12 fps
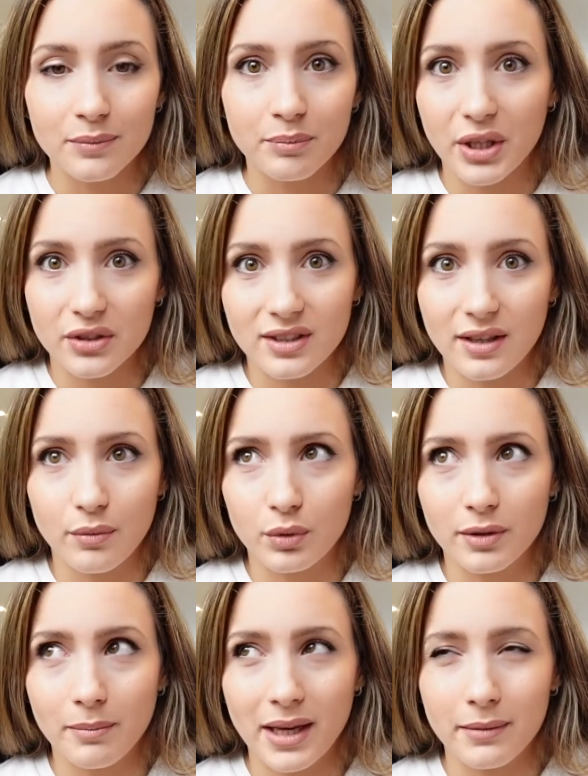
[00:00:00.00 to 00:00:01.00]
because it
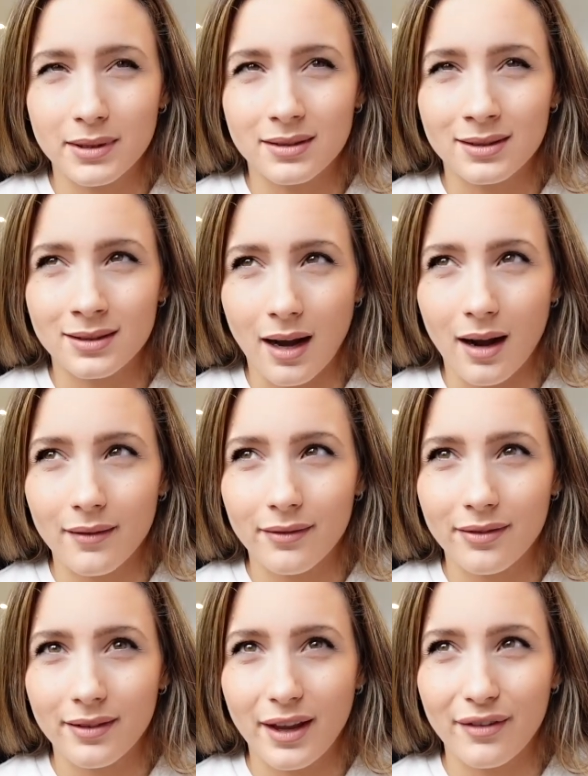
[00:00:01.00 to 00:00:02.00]
wouldn't make me starve
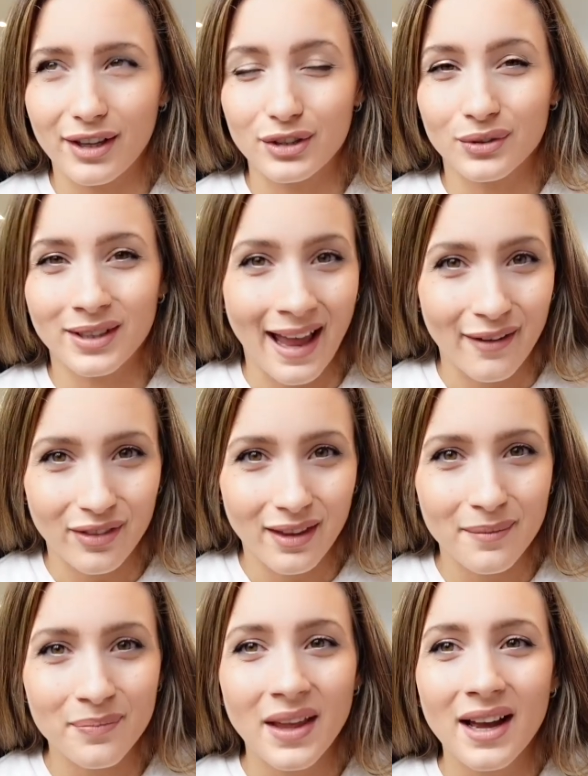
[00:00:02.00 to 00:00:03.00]
if I don't have
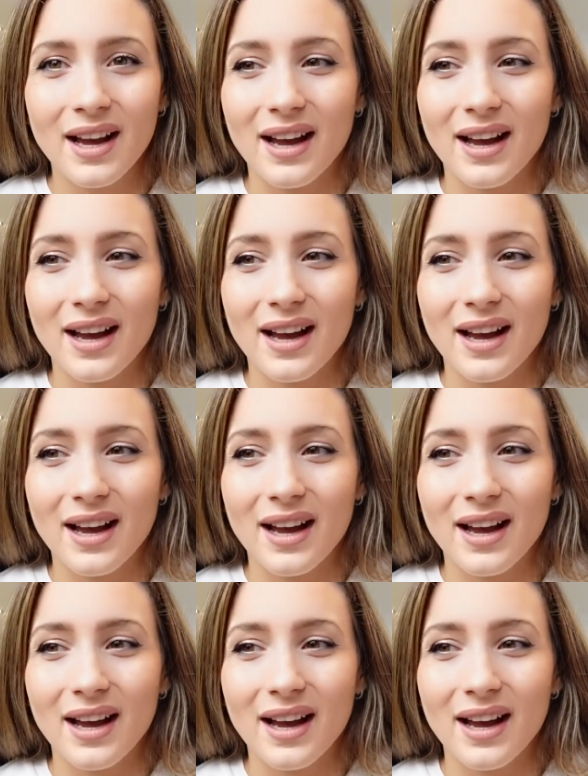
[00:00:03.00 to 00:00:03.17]
them.